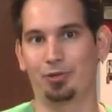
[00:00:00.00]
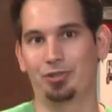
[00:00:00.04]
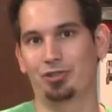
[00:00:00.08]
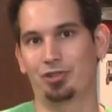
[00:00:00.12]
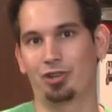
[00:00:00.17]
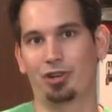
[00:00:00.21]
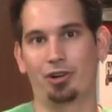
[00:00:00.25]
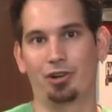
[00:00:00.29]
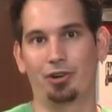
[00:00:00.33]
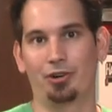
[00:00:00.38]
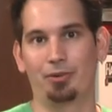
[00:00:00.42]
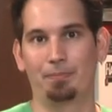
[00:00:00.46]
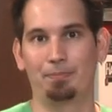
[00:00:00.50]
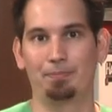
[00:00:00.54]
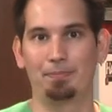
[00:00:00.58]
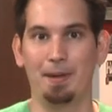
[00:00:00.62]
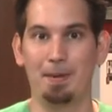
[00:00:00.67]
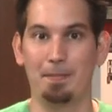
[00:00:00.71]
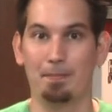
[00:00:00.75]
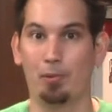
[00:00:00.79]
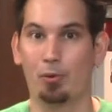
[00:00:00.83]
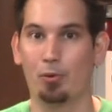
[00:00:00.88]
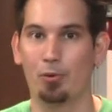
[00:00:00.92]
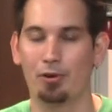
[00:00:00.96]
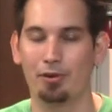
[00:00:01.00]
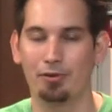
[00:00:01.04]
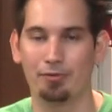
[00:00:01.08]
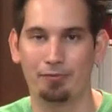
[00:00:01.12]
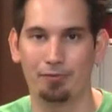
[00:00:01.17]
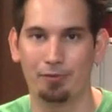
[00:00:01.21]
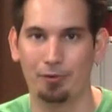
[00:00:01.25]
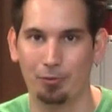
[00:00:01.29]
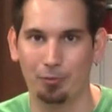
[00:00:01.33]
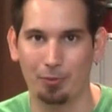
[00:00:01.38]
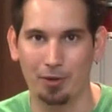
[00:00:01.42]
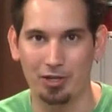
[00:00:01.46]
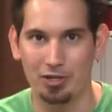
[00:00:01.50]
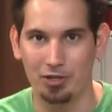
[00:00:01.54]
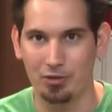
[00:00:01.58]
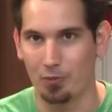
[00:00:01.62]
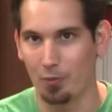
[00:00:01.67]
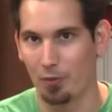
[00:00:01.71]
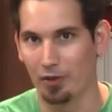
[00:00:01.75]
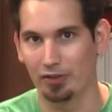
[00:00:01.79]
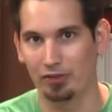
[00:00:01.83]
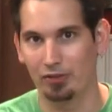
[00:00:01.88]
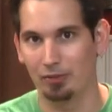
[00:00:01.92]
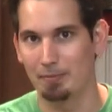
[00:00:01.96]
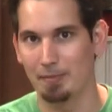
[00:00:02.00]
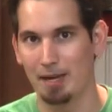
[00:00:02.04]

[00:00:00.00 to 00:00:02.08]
which are important for when you want